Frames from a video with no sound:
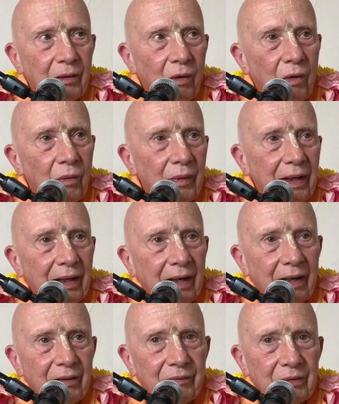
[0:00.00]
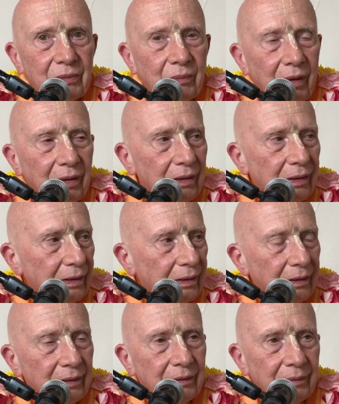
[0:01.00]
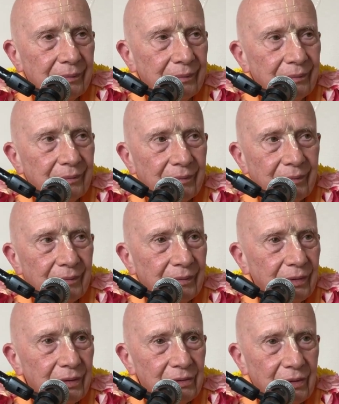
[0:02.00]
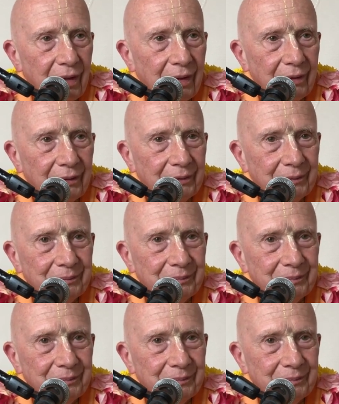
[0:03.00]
All we have is one thing desire.